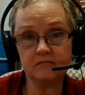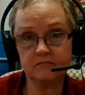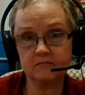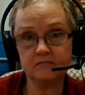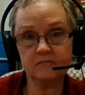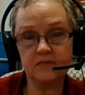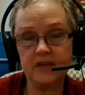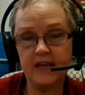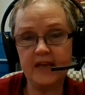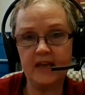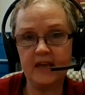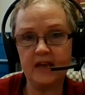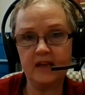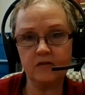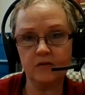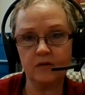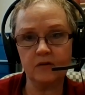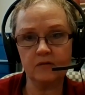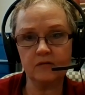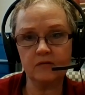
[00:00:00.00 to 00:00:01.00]
need
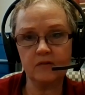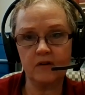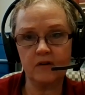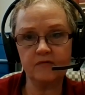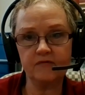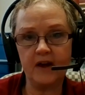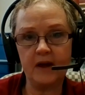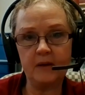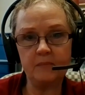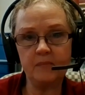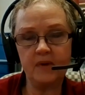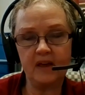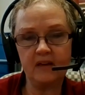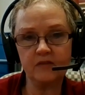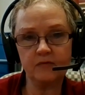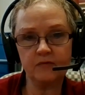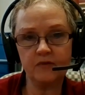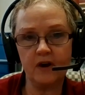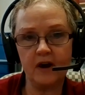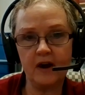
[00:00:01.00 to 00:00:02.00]
or, or find best
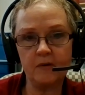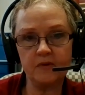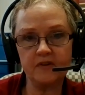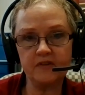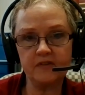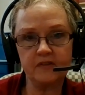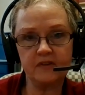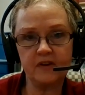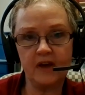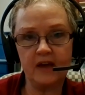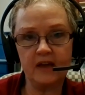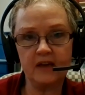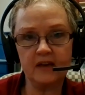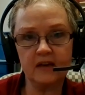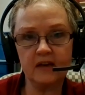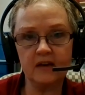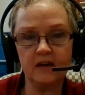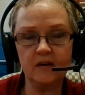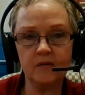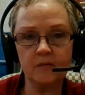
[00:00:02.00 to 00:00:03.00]
for our state.
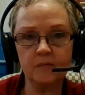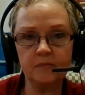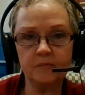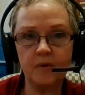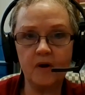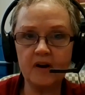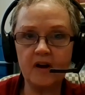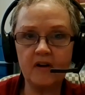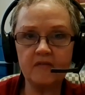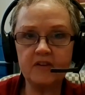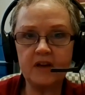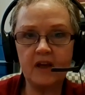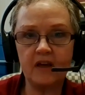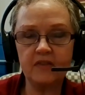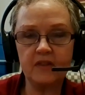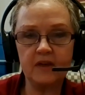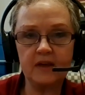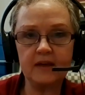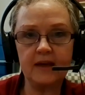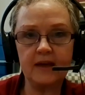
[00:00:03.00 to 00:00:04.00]
Uh, part of it, I
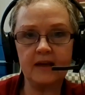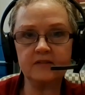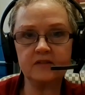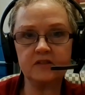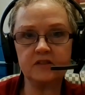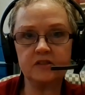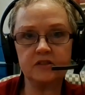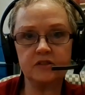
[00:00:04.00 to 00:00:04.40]
think, has to